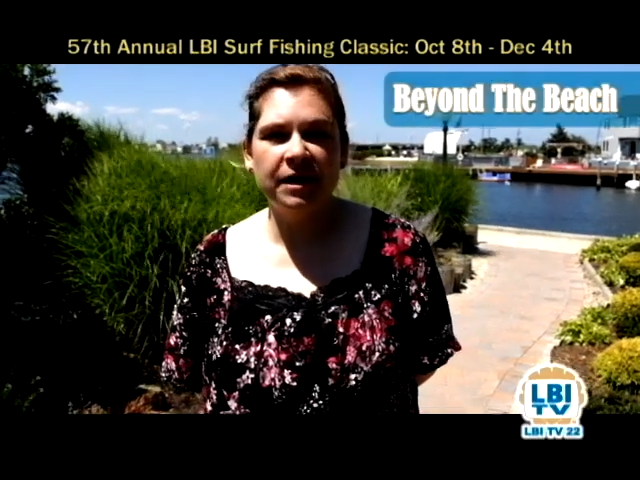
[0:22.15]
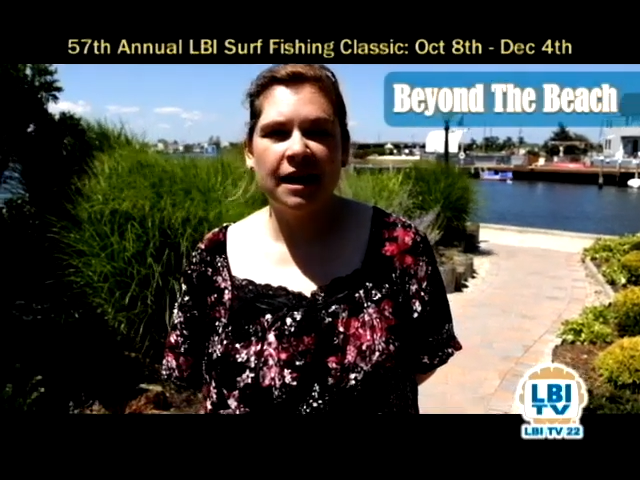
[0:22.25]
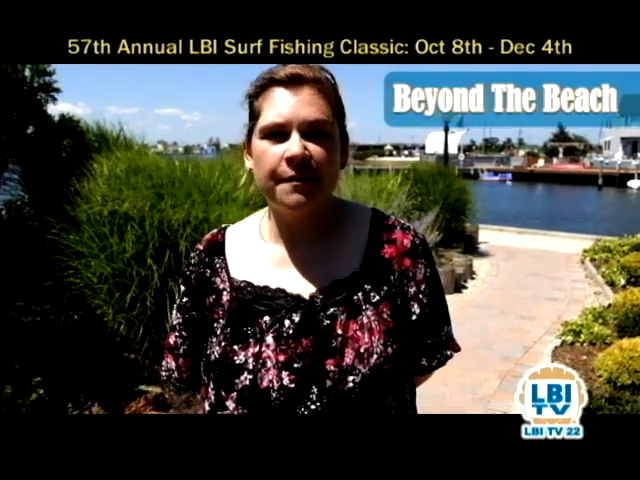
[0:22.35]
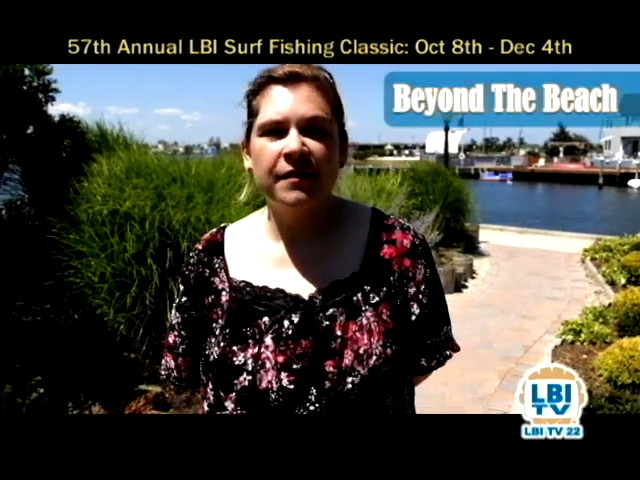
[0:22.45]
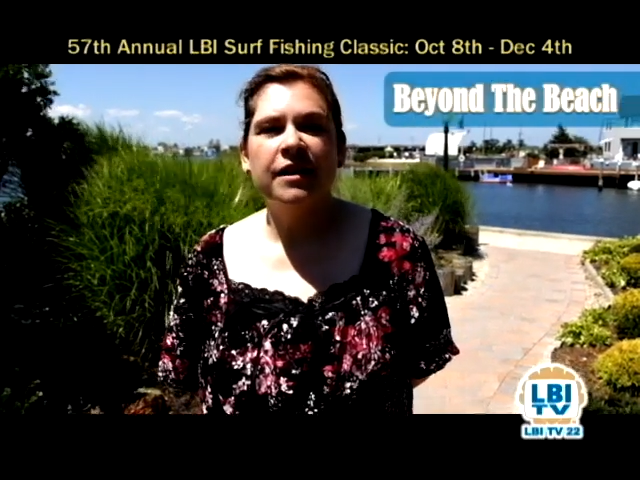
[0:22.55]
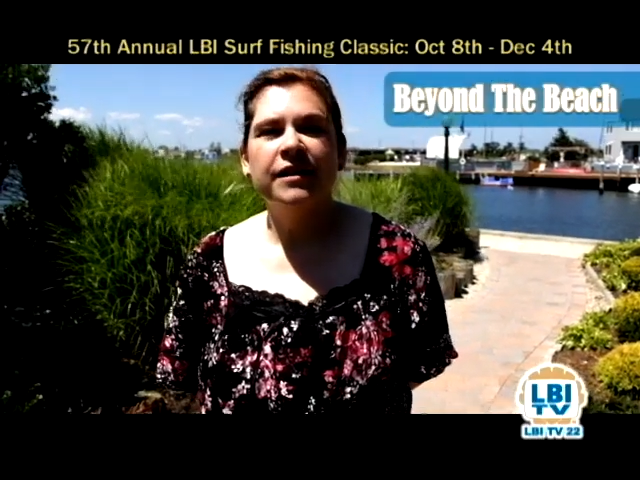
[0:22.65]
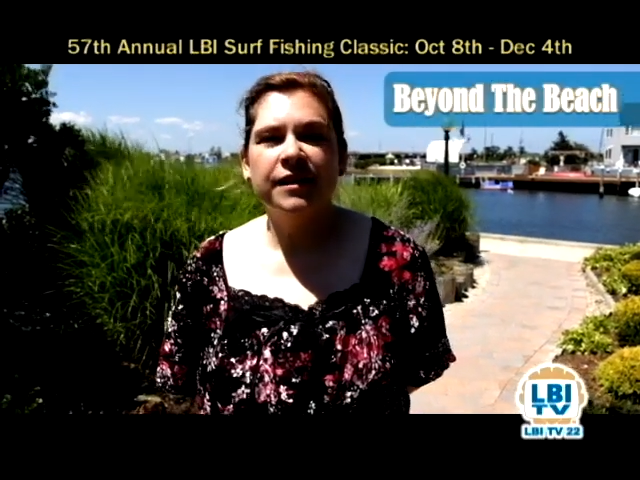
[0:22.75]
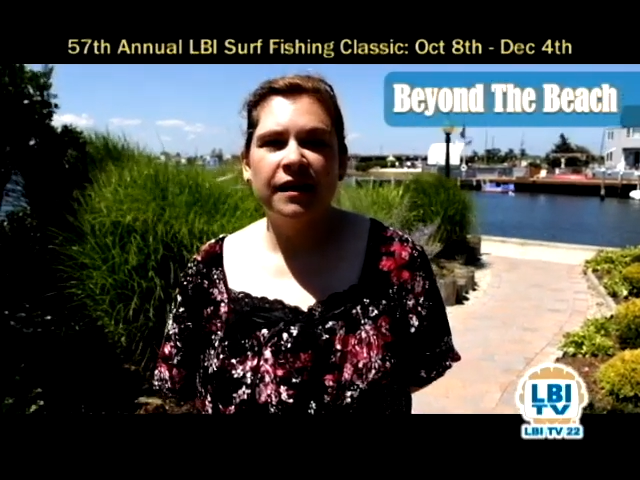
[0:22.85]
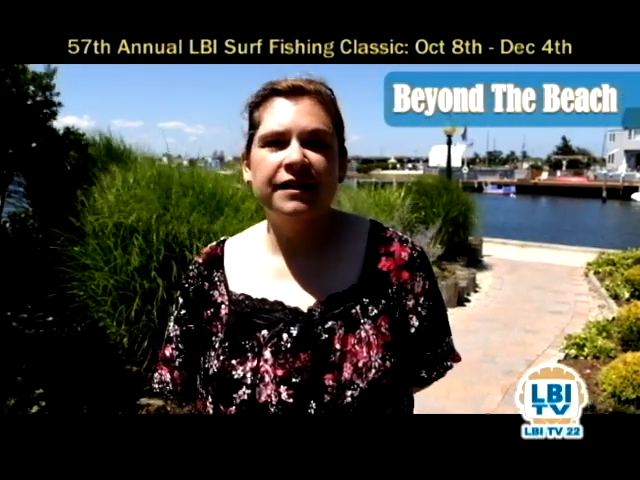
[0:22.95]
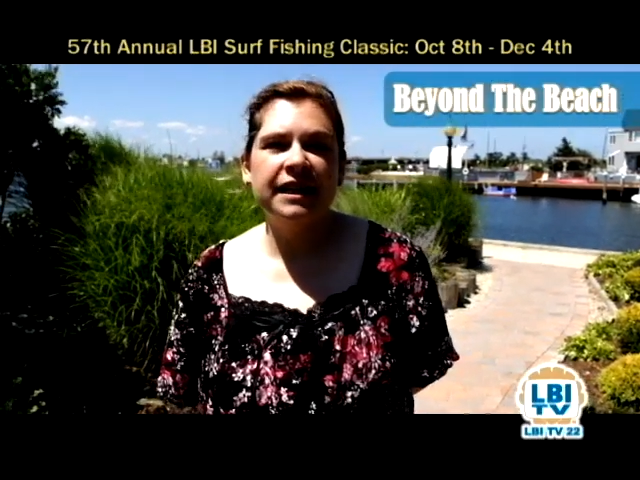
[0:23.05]
p.m.
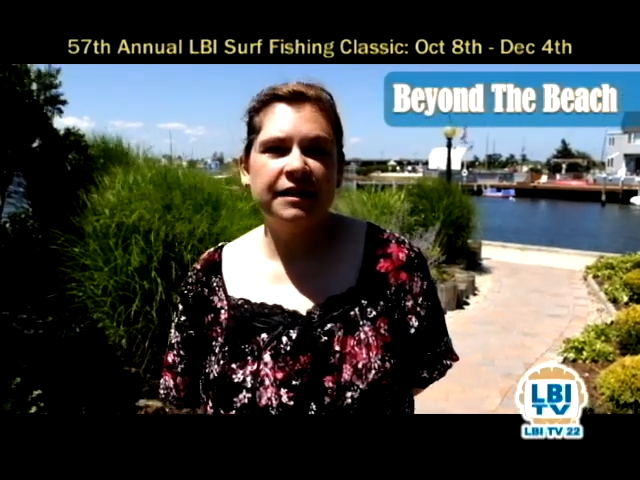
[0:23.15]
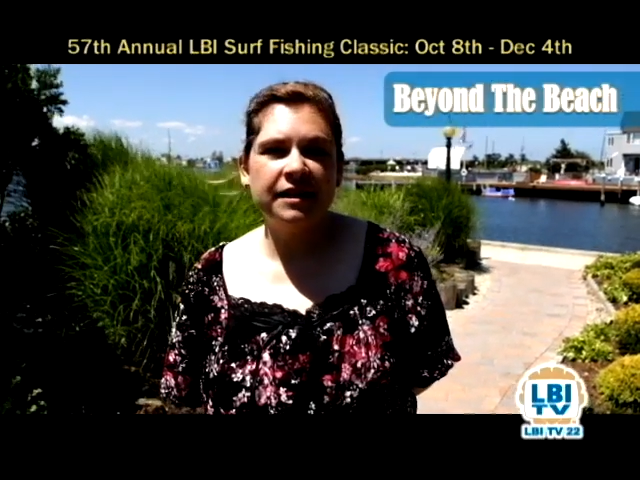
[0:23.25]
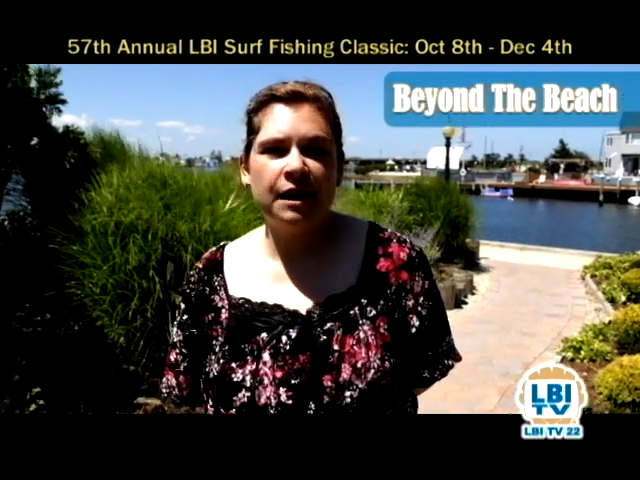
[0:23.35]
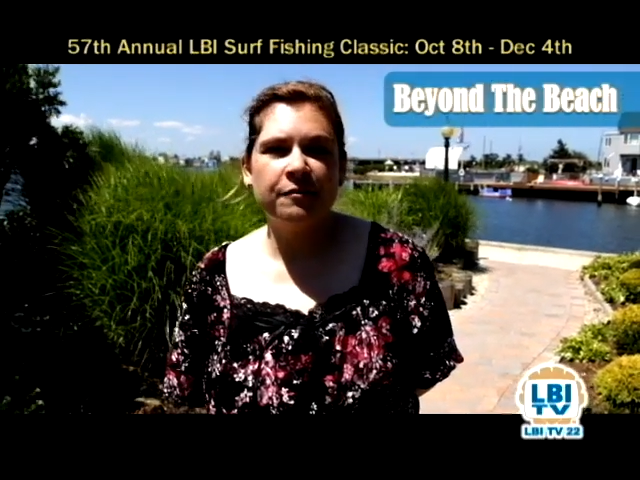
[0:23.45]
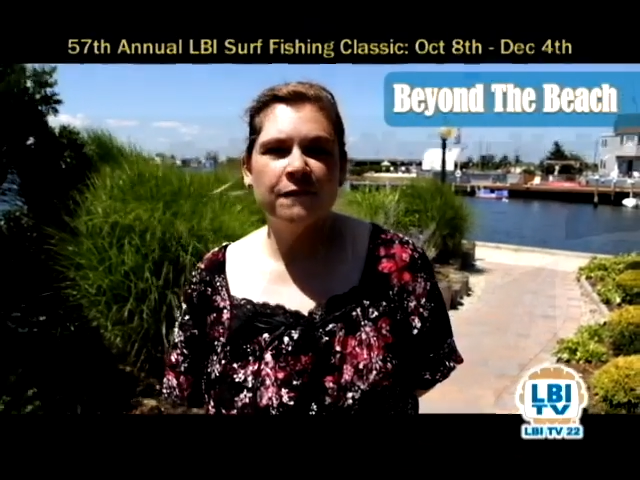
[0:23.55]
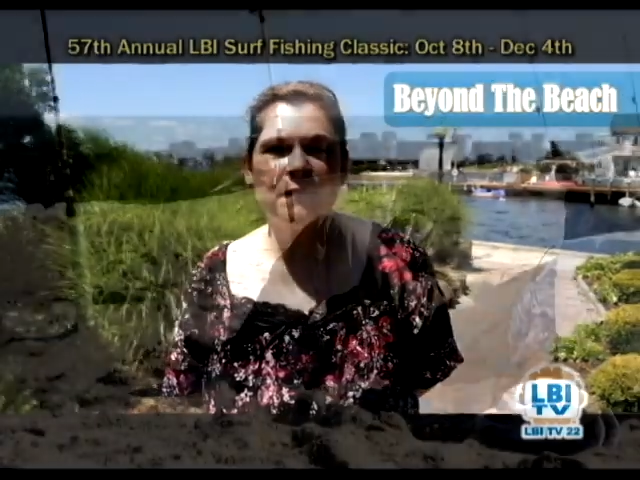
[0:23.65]
Sunday, December